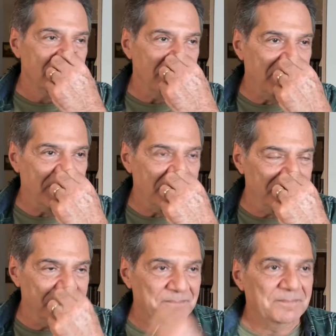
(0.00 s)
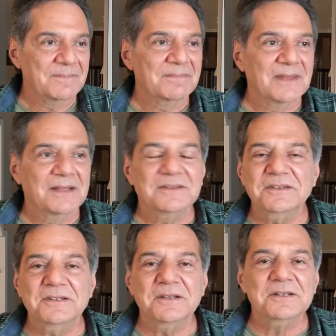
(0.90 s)

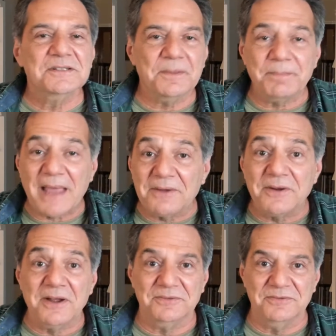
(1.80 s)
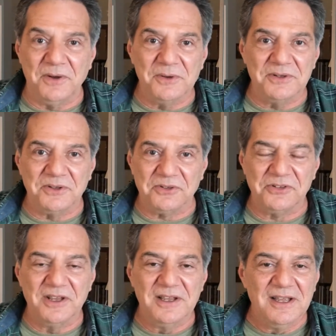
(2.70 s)
The background vocals